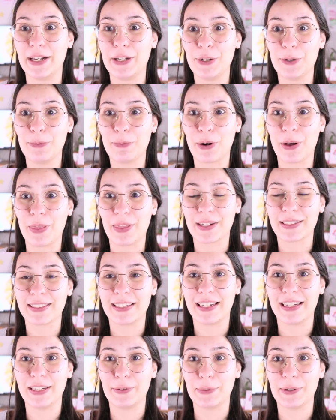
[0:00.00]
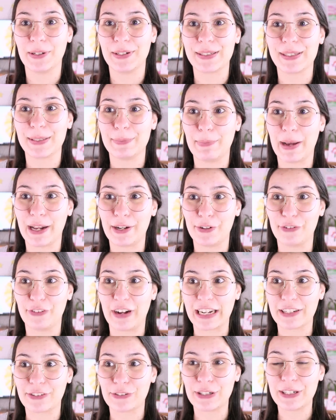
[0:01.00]
new product that it was
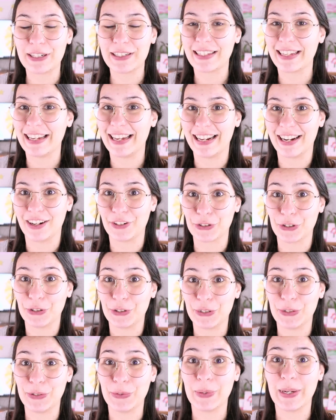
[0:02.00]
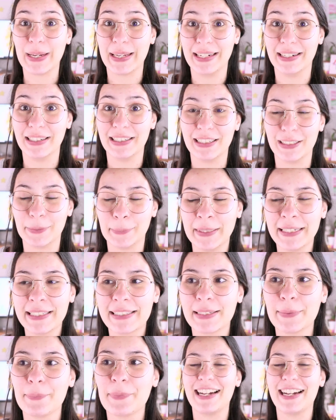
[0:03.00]
manufactured, and I'll show you in a little bit.